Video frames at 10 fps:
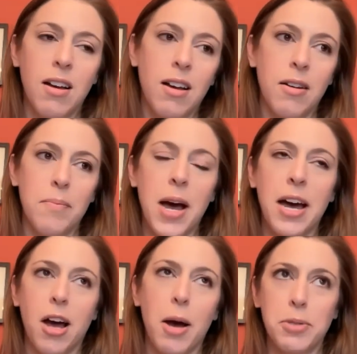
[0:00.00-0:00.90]

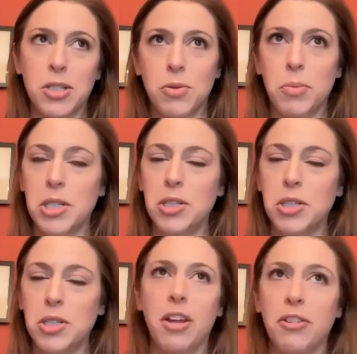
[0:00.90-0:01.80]
options will be
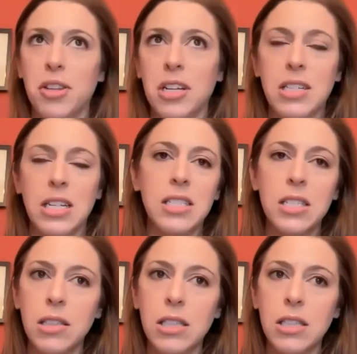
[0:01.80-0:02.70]
used for other things like
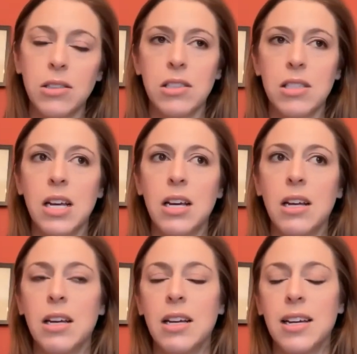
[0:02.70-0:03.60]
cereals,
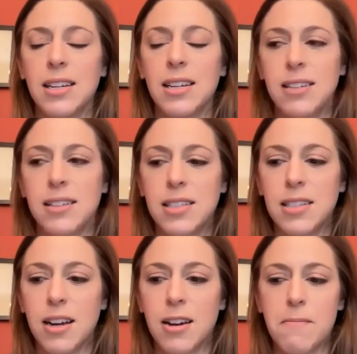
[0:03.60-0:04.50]
and
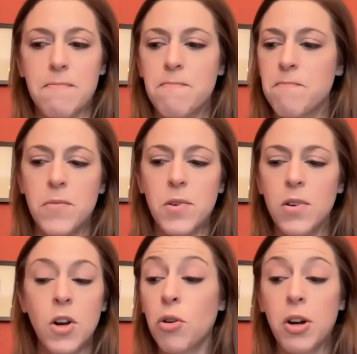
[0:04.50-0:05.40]

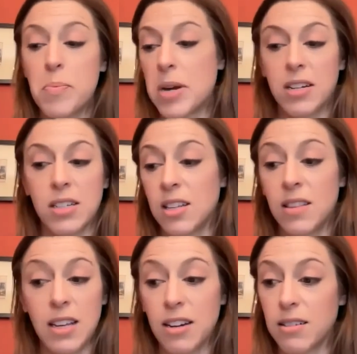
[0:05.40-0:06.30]
no
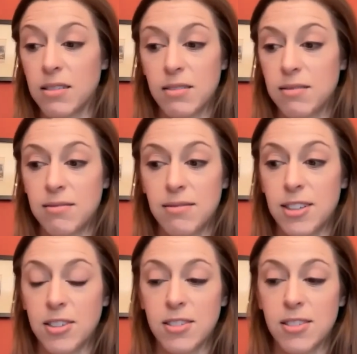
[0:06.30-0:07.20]
comparison there.
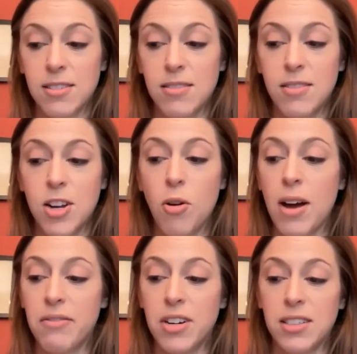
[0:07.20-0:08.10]
There's no
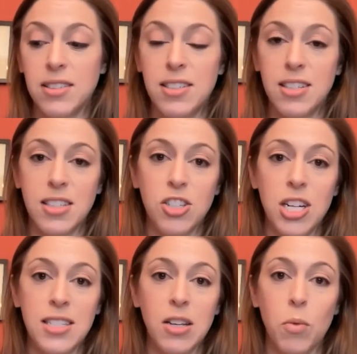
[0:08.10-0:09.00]
evidence to
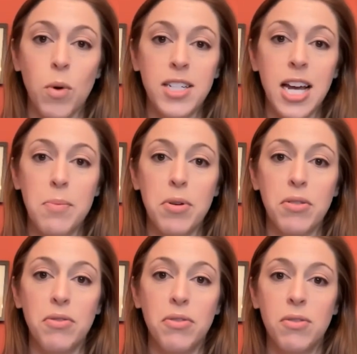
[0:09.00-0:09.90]
suggest that one type
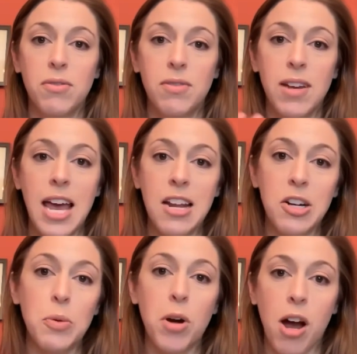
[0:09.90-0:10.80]
of
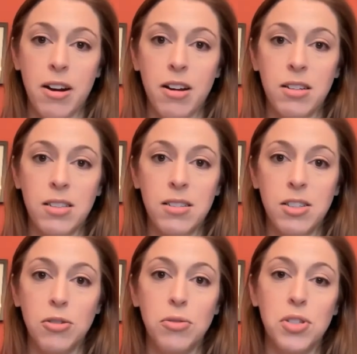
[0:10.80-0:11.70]
end product
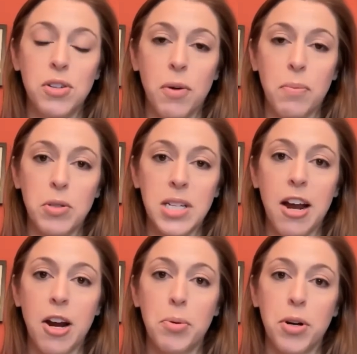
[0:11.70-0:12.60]
used from those
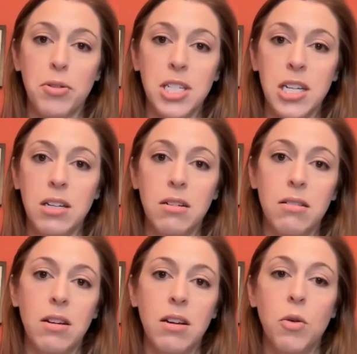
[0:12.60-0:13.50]
higher
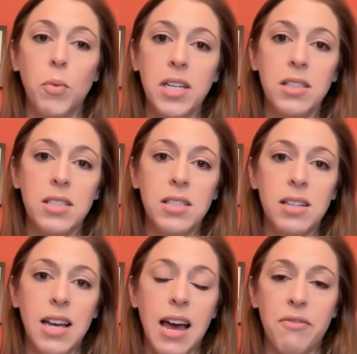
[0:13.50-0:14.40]
protein wheats
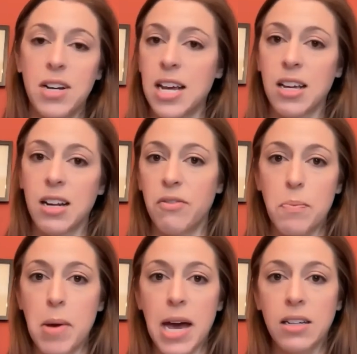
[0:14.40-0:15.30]
have a negative
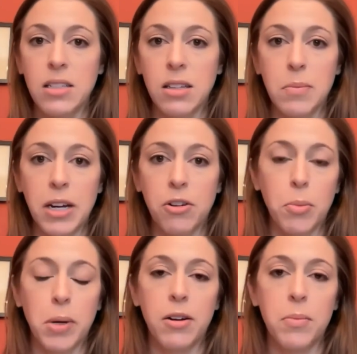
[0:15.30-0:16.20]
impact on the
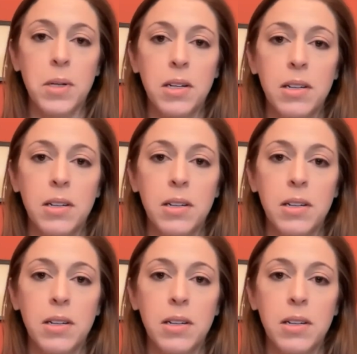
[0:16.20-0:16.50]
microbiome.